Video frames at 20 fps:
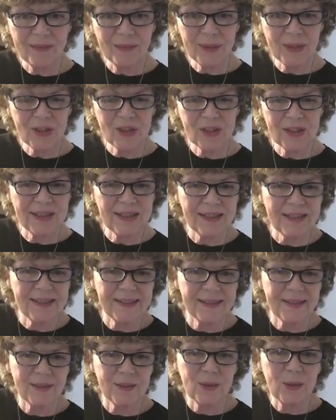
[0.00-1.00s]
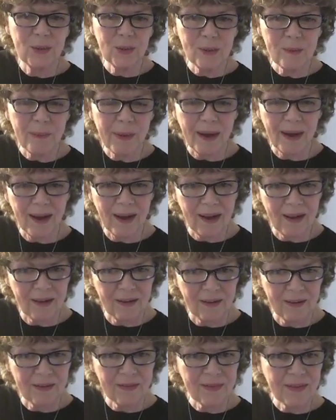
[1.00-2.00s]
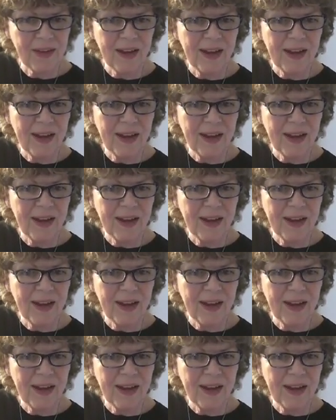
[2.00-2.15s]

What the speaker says: which is Tu B'Av,